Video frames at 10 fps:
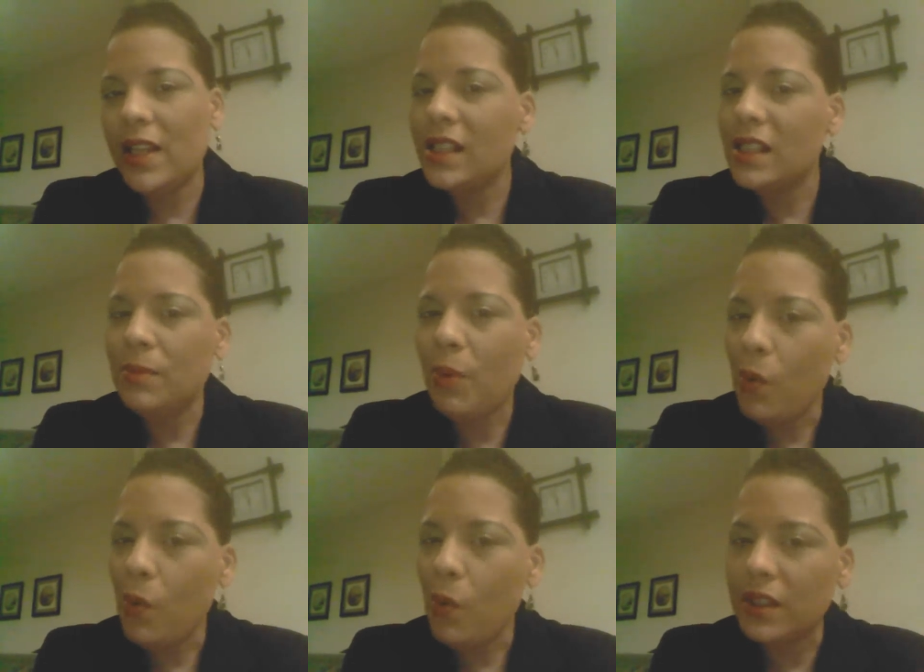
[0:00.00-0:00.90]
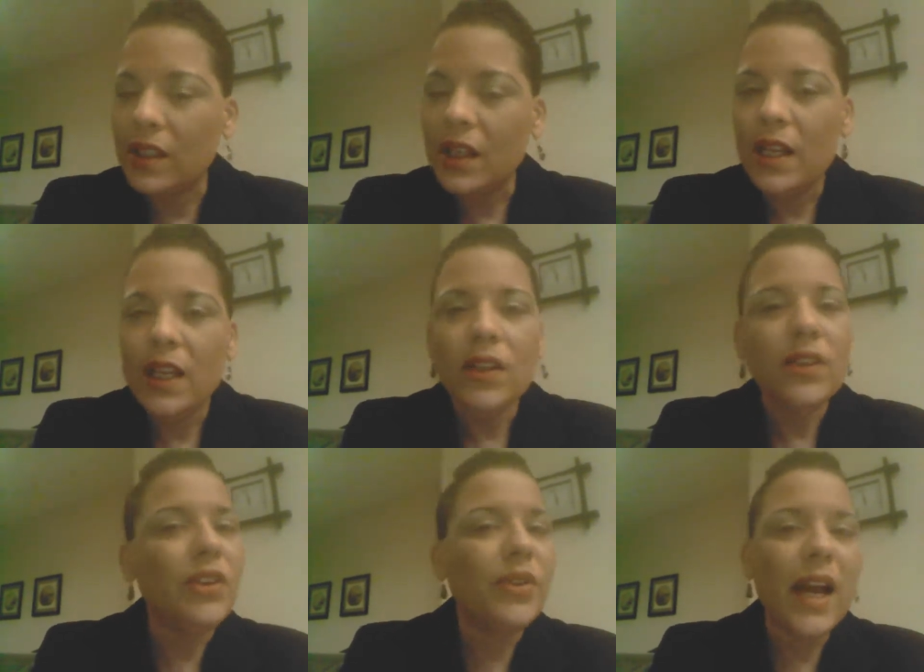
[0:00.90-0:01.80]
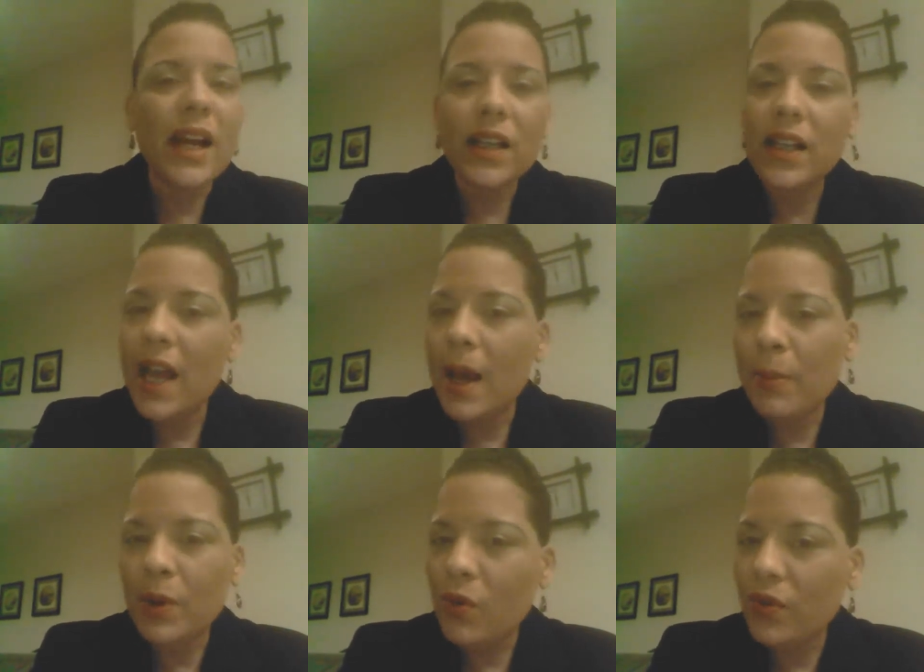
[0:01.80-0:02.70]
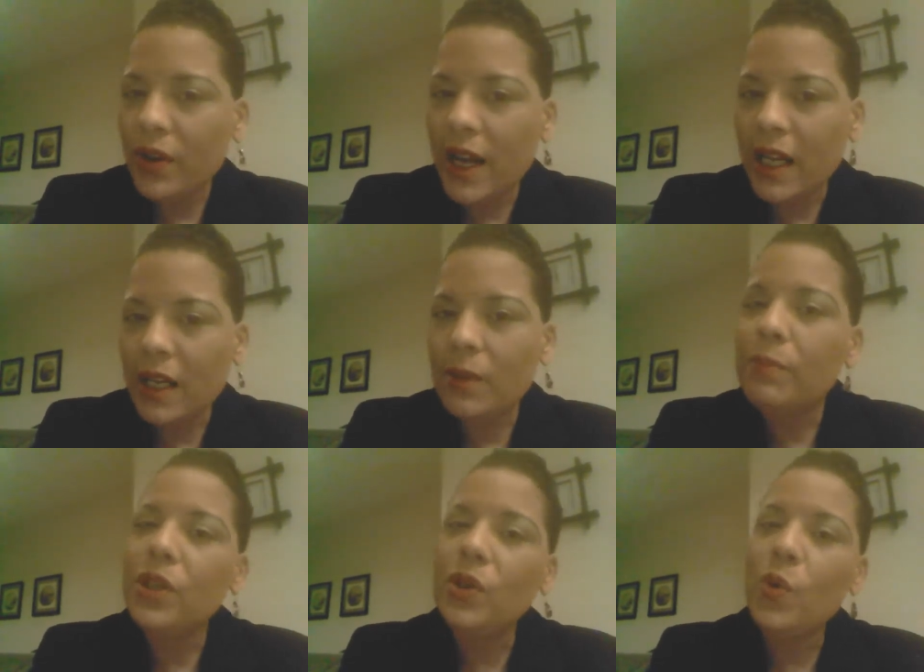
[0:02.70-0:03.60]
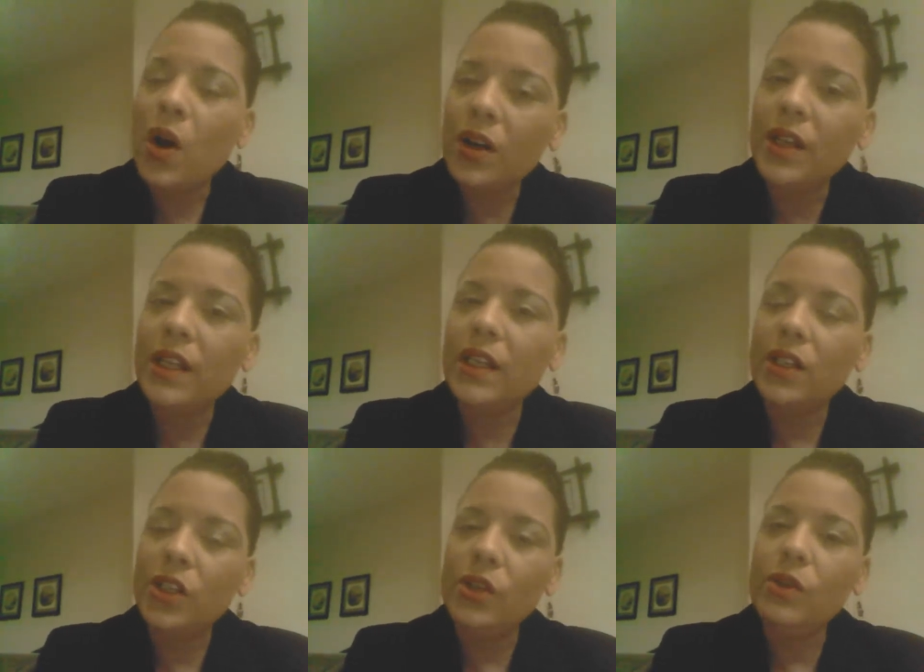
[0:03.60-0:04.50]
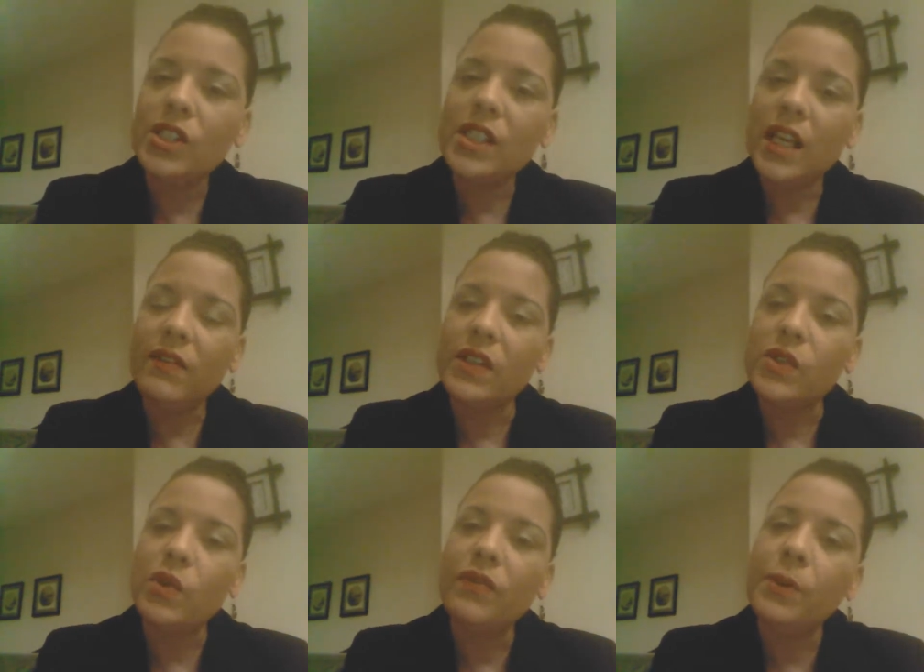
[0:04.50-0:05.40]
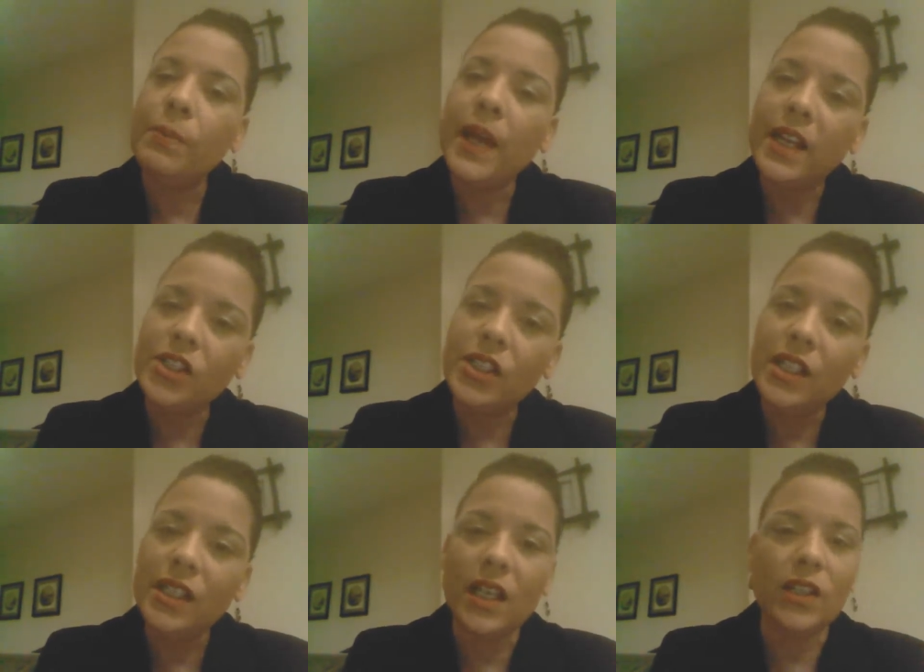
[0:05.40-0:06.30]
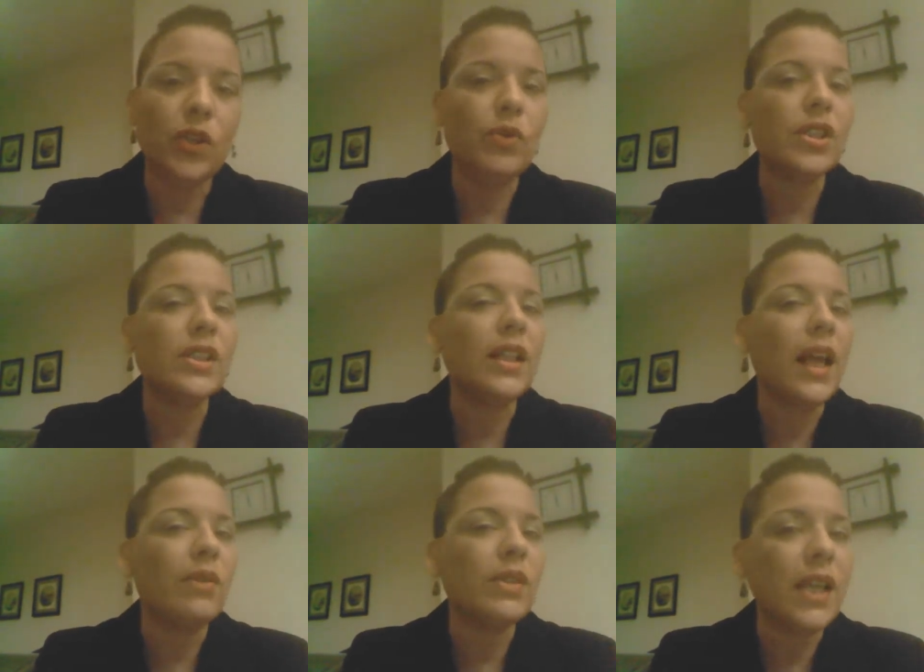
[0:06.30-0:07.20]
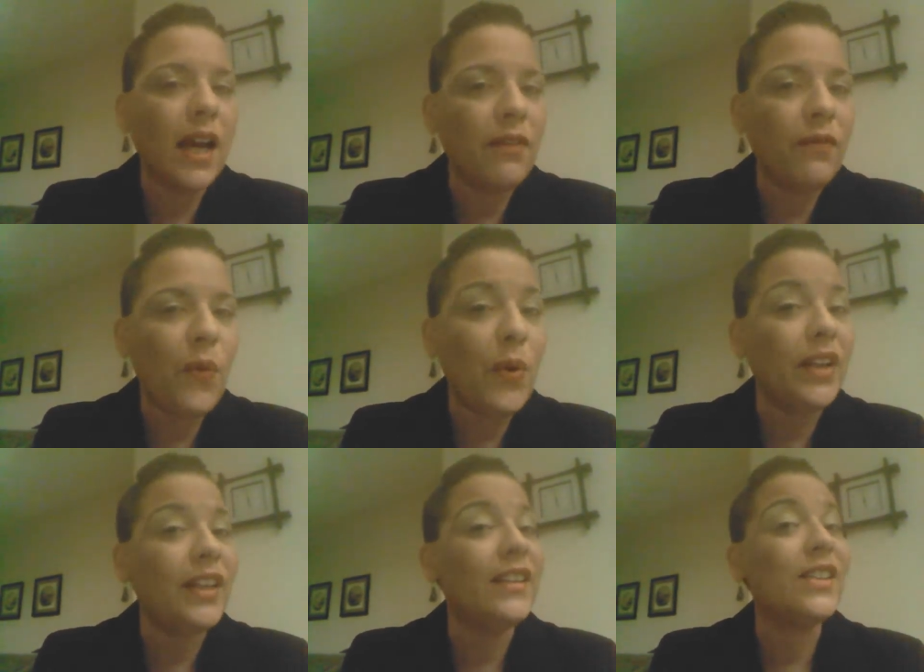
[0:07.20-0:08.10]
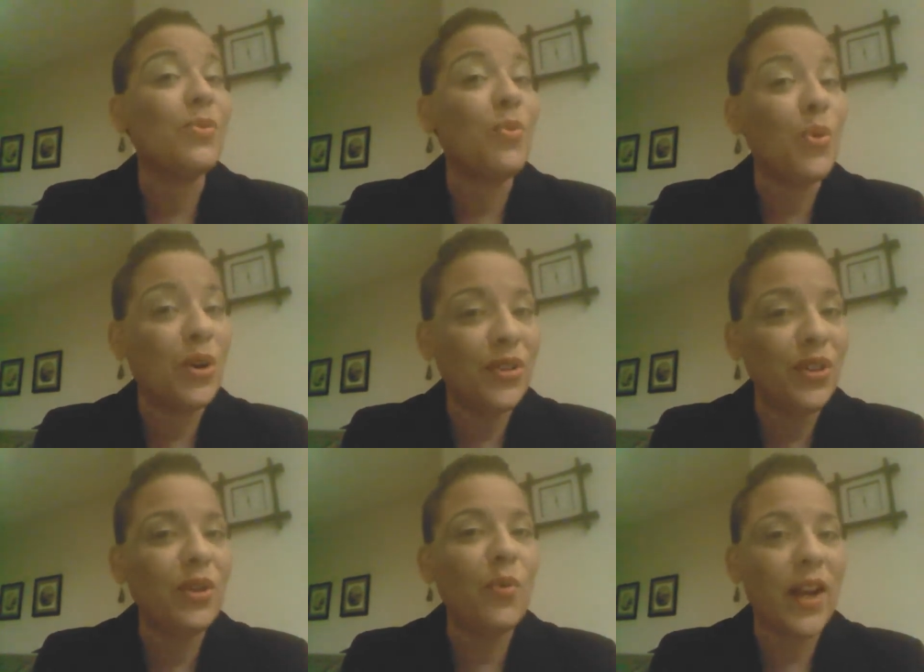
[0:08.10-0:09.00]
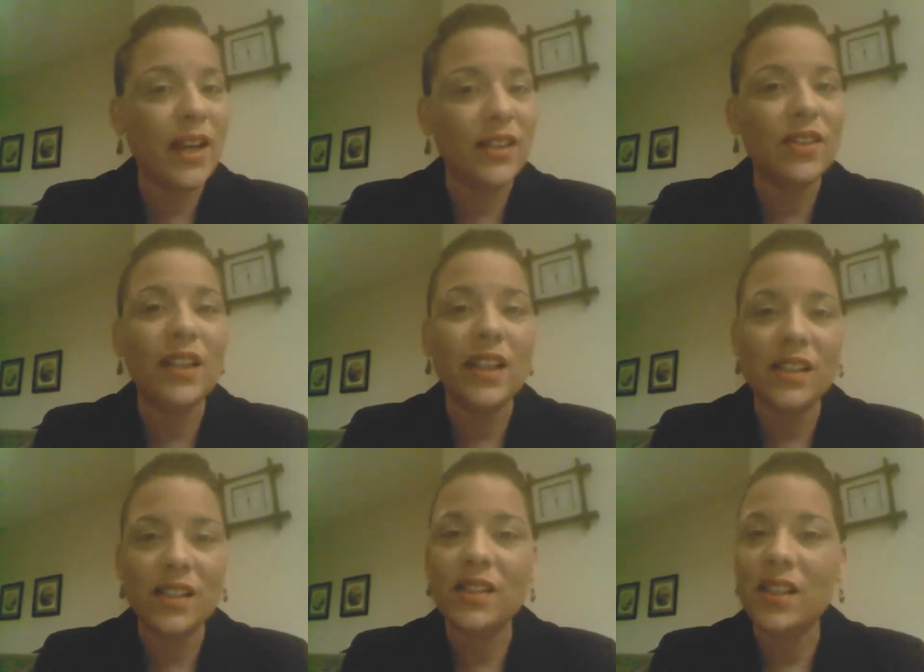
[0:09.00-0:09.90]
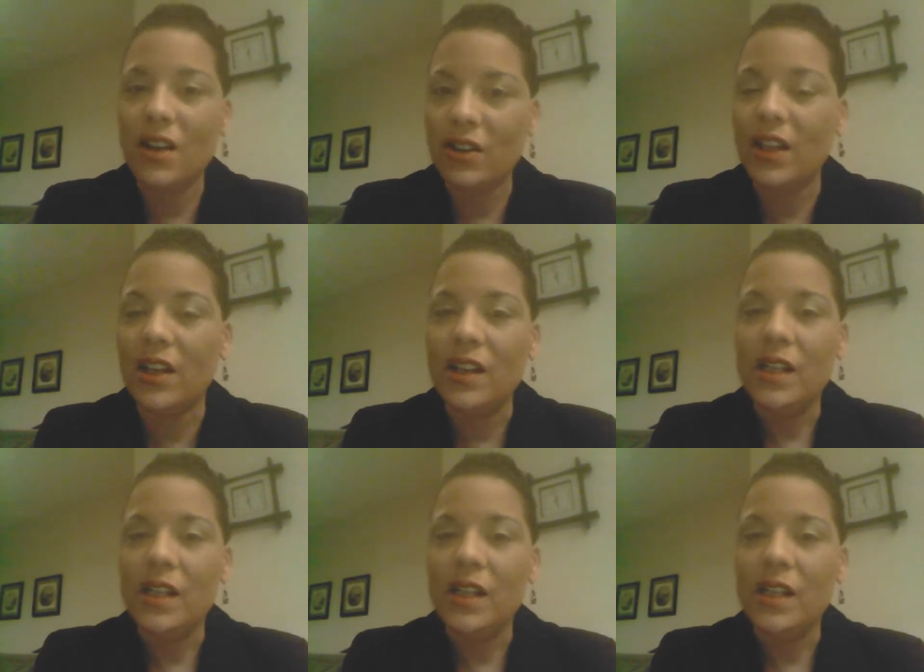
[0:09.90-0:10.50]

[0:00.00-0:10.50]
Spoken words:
That's important. They're not going to happen overnight, but you are getting a huge savings. So if you're patient and you just allow time for it, it's worth the wait, let's tell you.